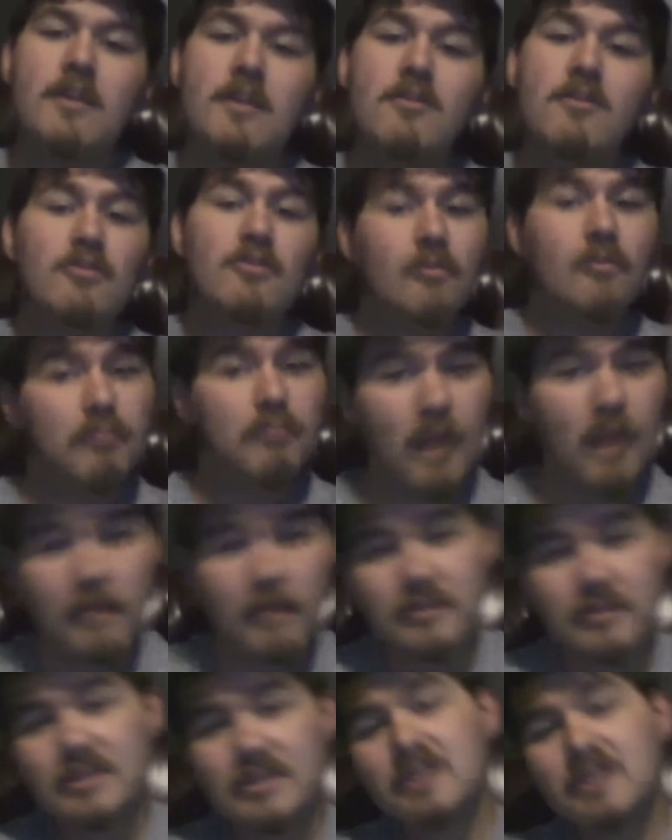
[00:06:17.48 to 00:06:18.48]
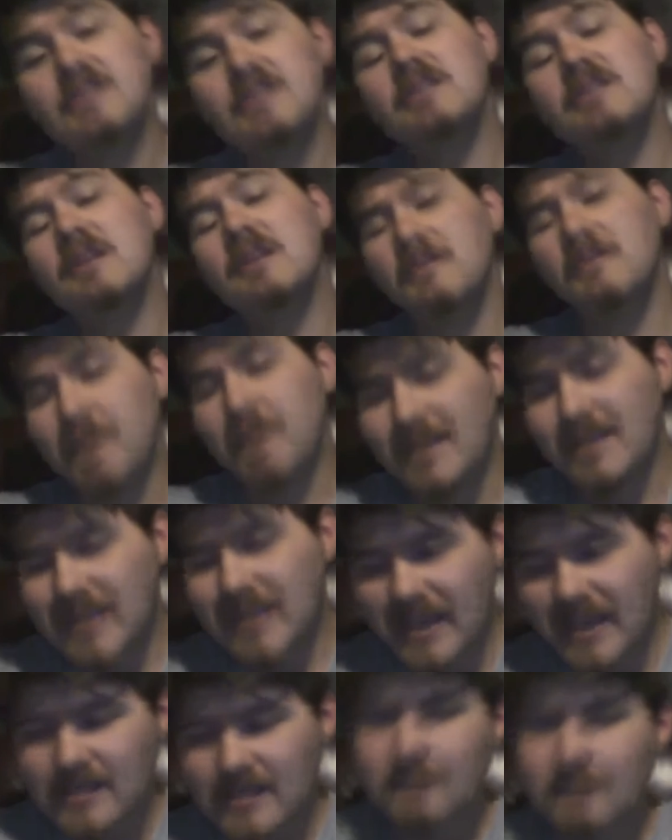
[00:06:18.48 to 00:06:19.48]
No promises, it might
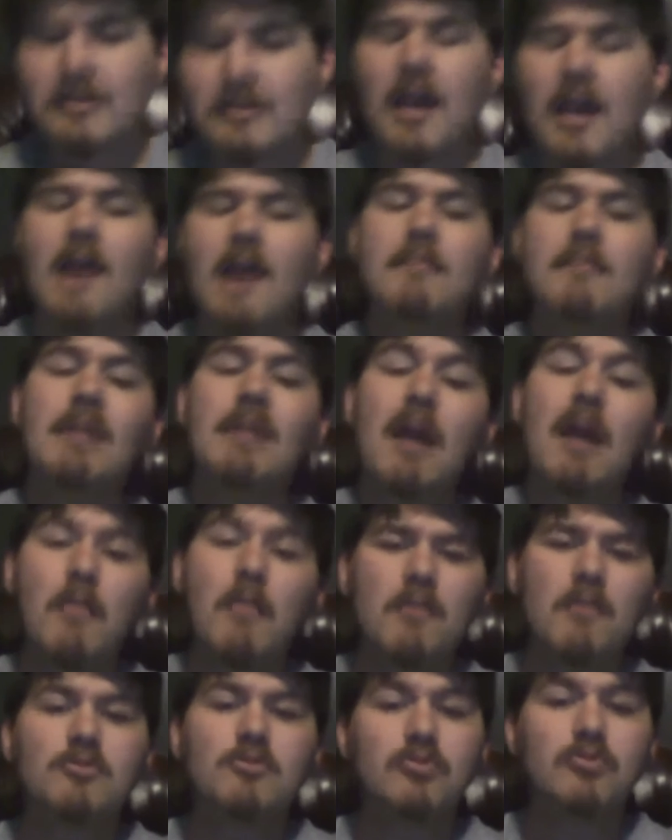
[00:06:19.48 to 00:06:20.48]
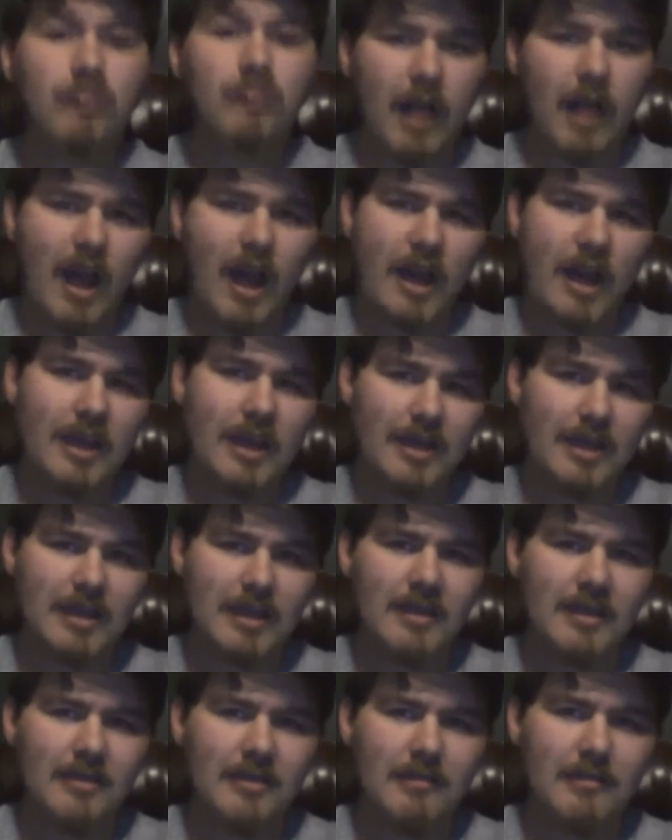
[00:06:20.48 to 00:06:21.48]
take some time, but I will try and
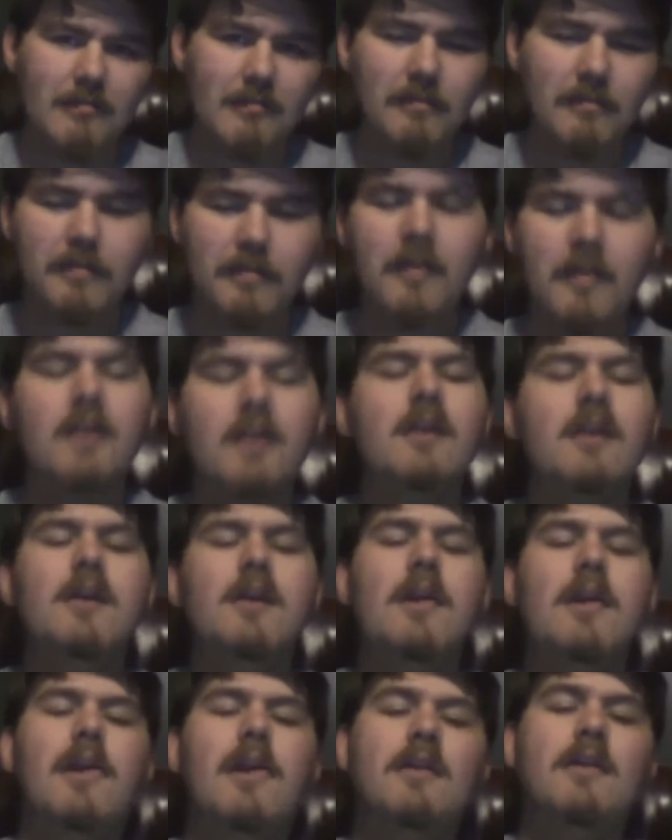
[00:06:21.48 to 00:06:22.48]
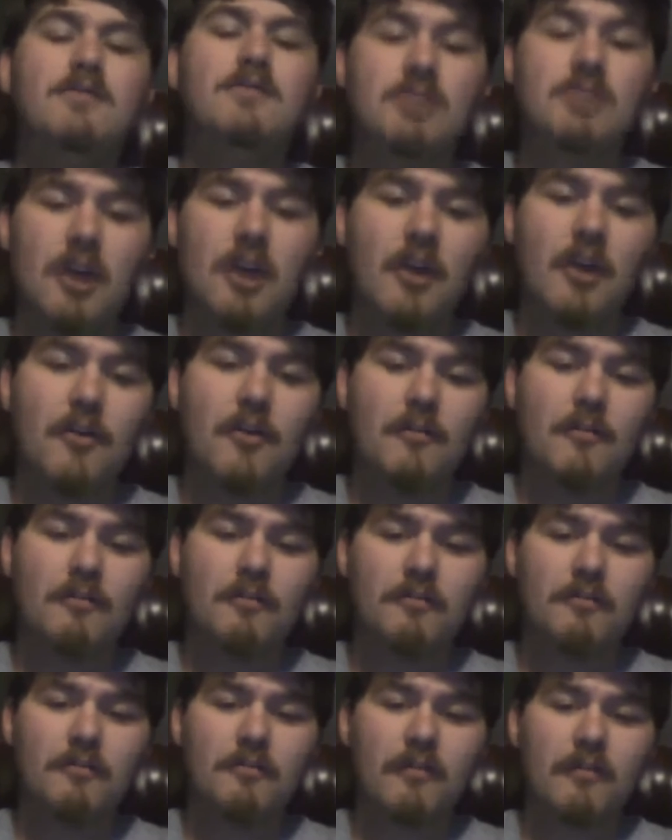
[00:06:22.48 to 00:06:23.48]
get them. So,
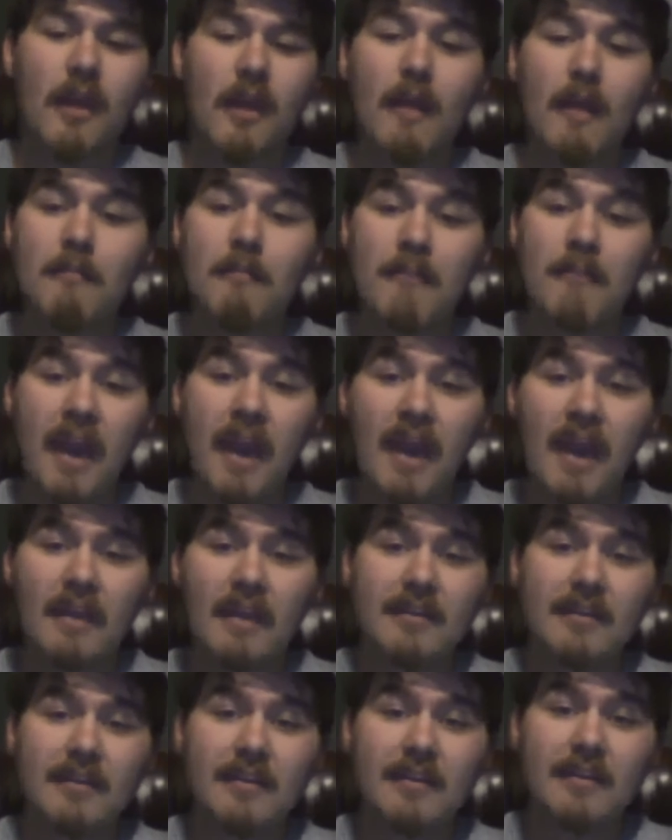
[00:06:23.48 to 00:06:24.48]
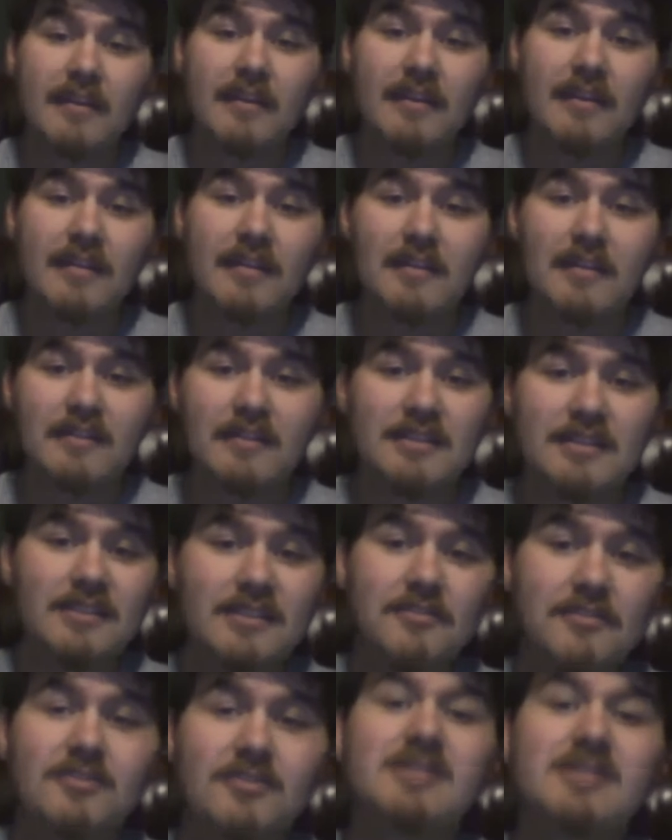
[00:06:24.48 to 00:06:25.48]
I'm back.
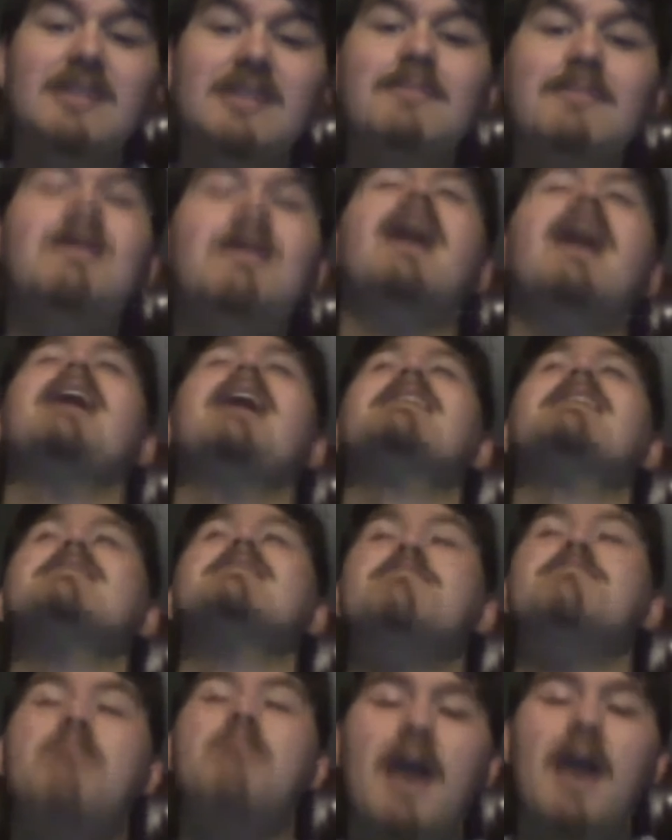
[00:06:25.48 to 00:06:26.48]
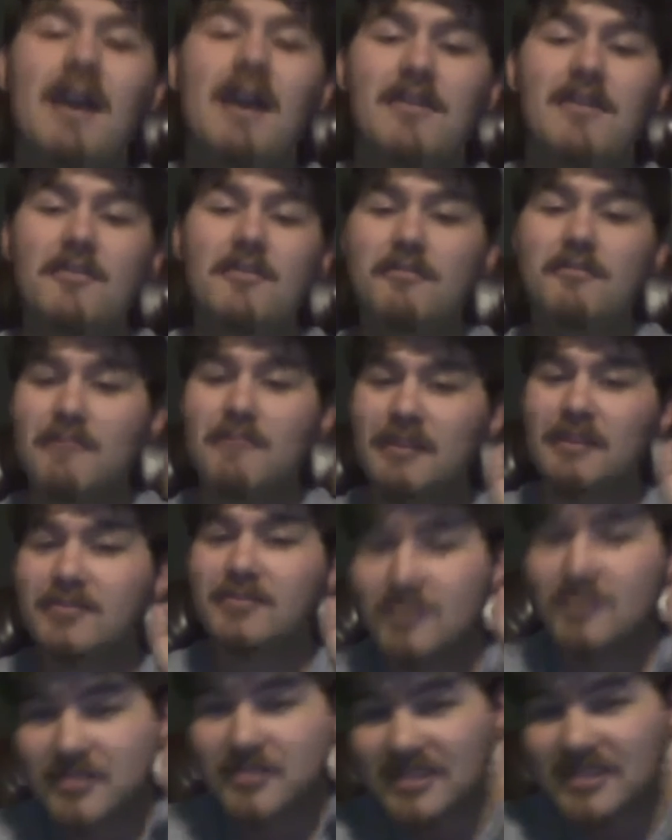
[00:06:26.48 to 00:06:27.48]
Your senpai is back. Your
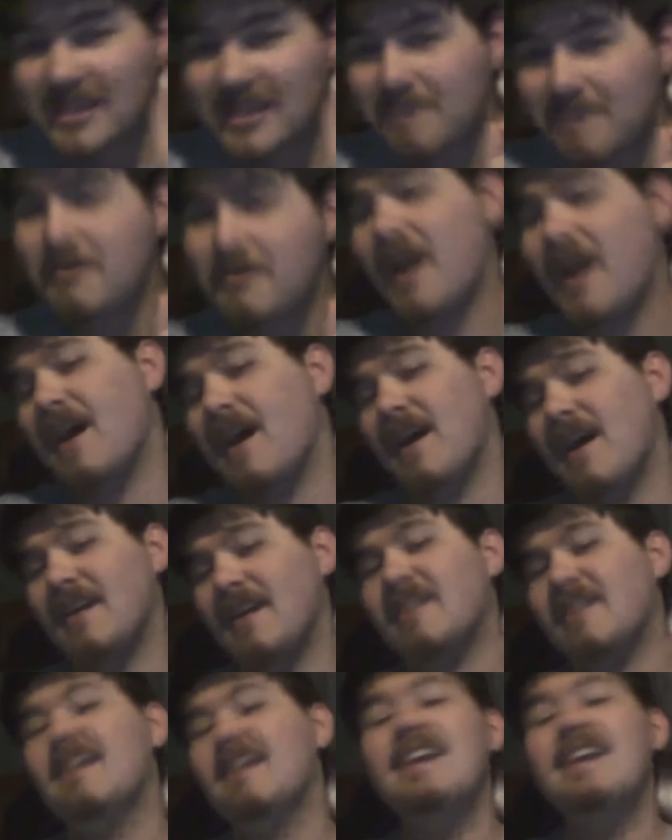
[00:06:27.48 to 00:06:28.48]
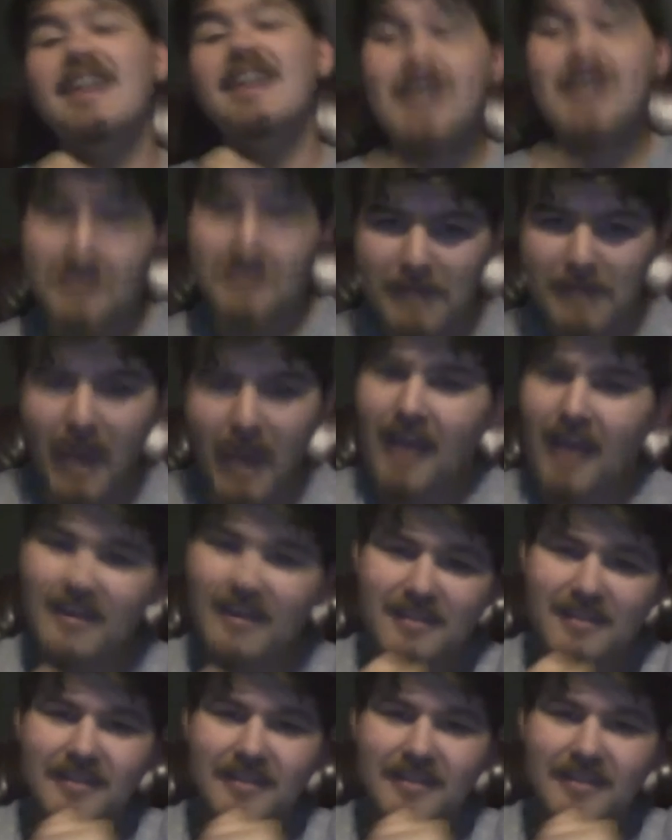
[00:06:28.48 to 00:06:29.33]
Mister Senpai is back.